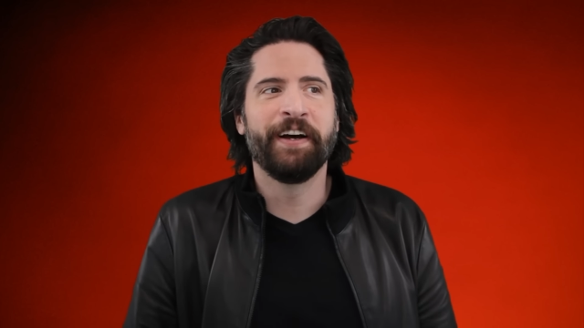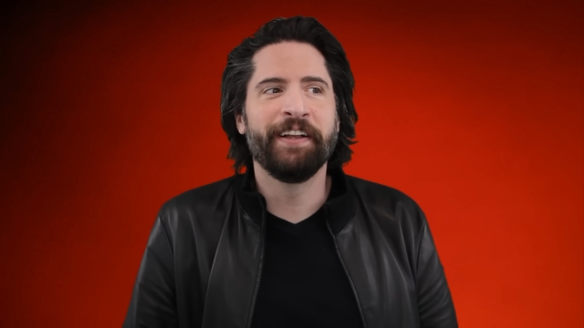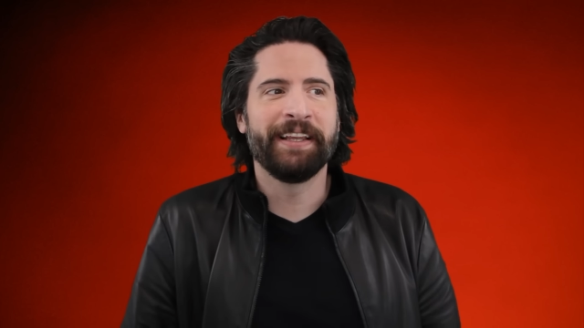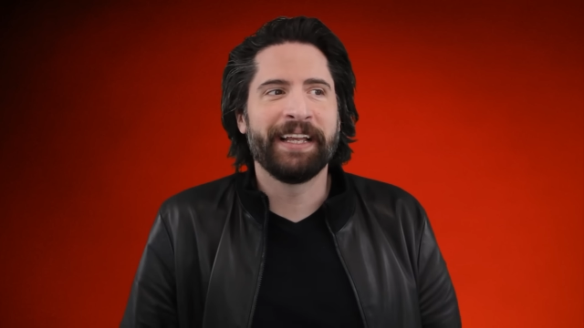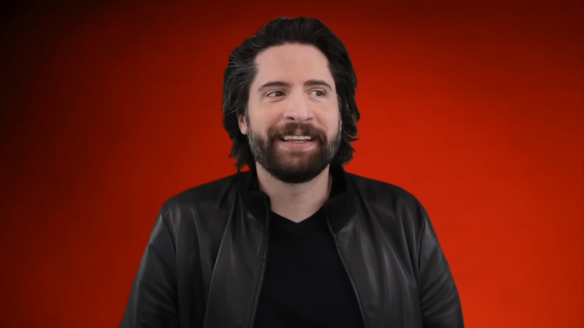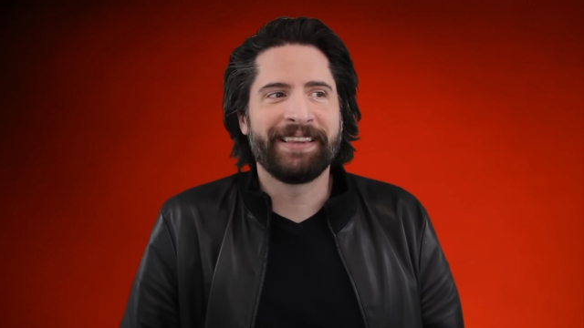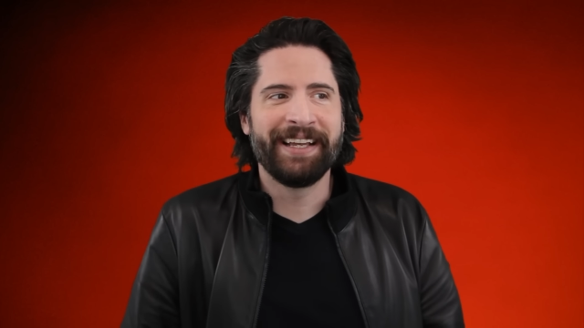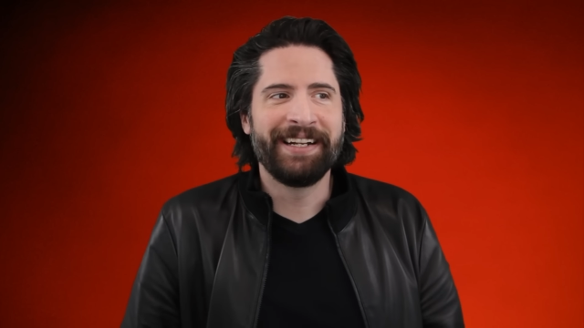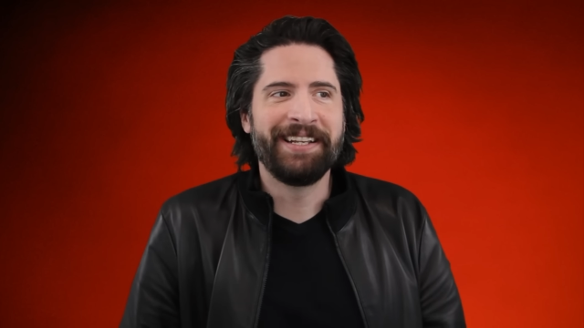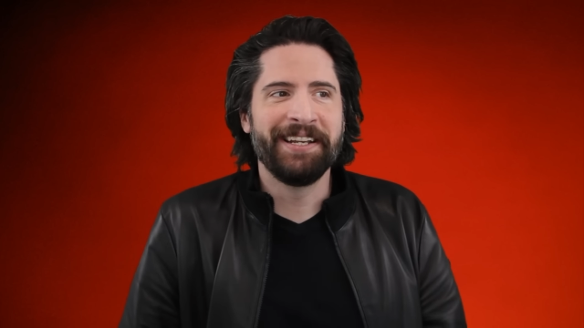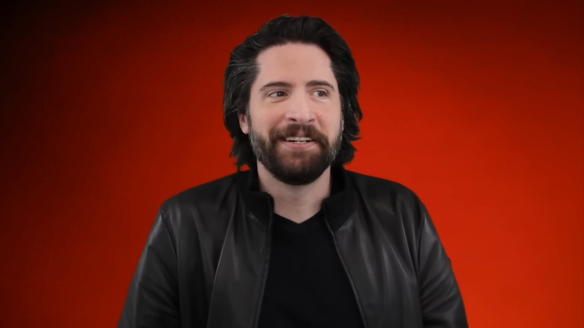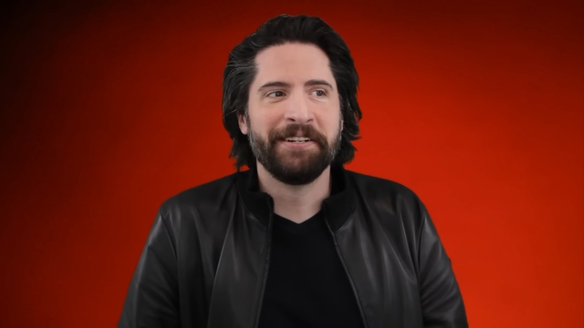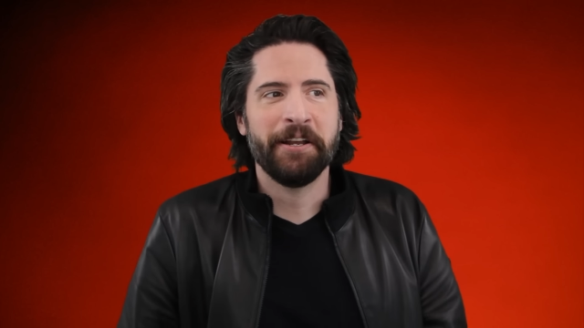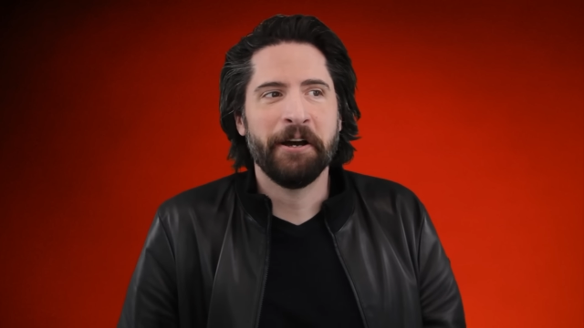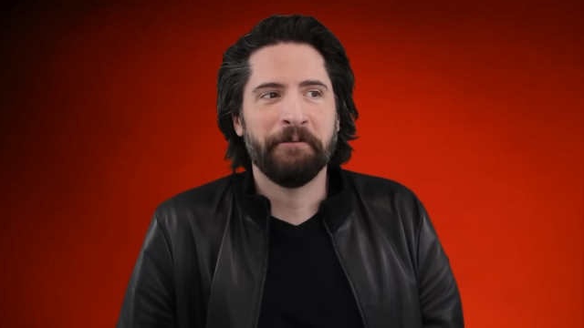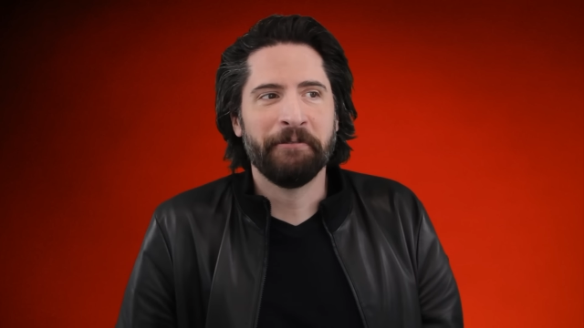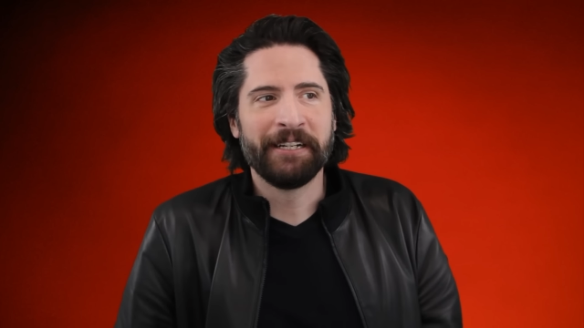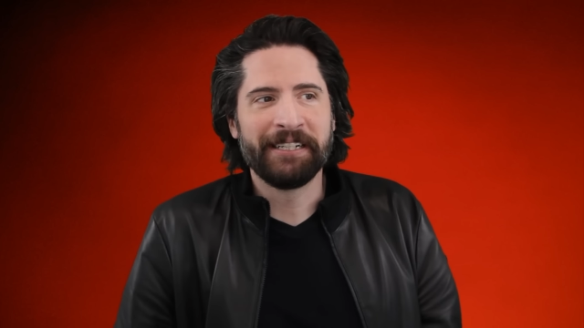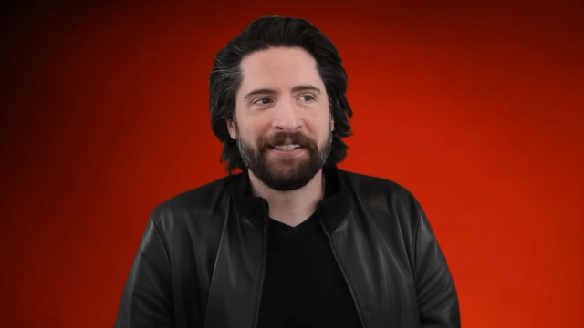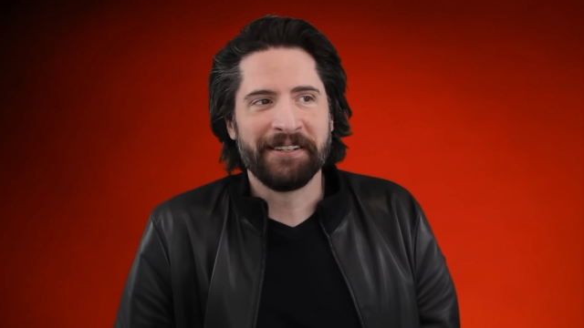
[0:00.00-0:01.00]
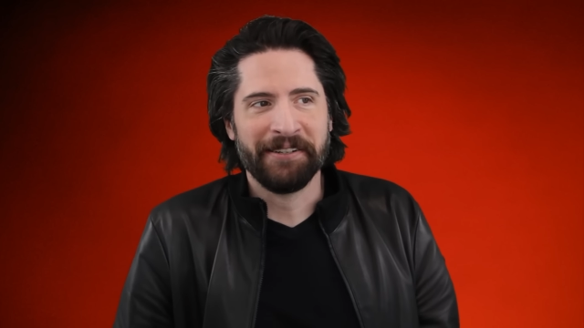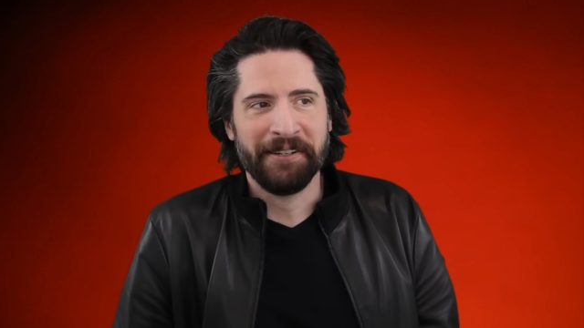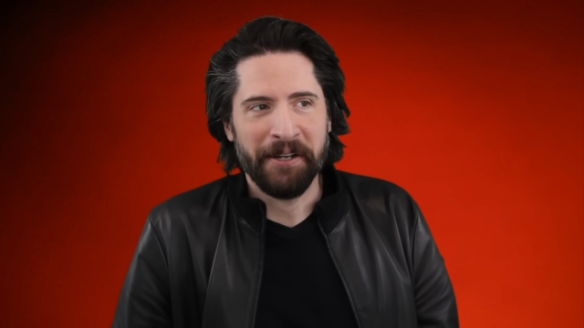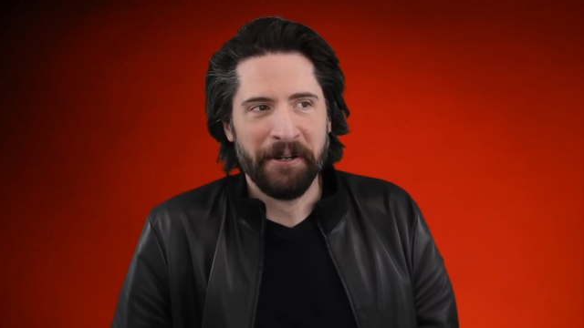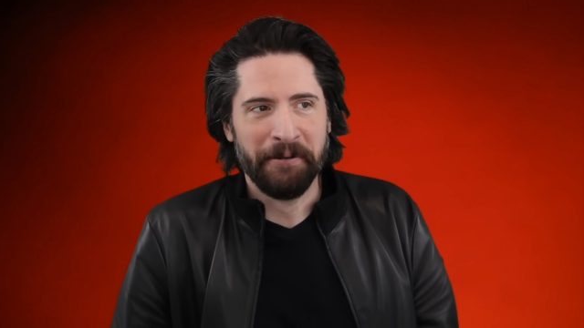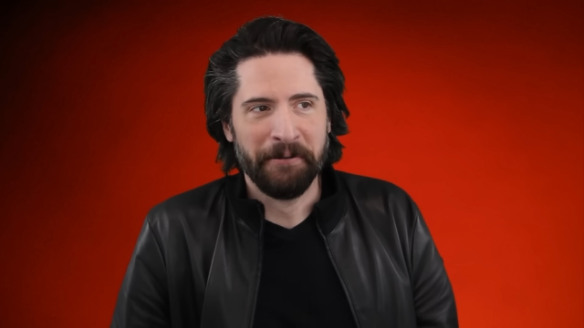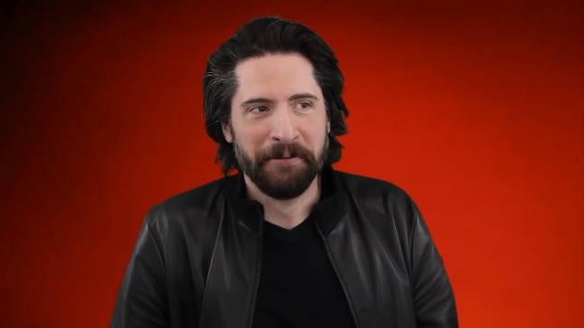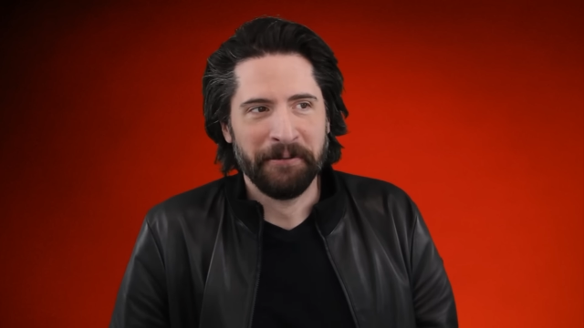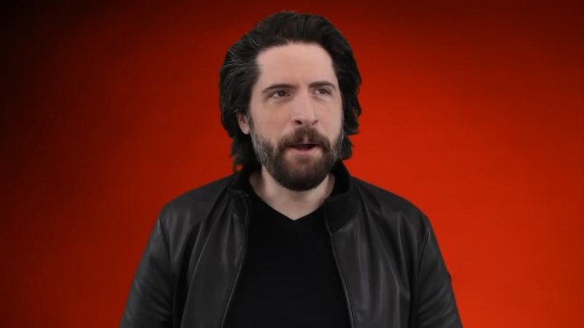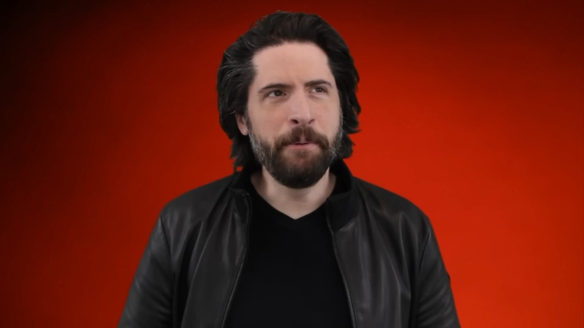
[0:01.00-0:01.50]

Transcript: felt like they didn't know what to do.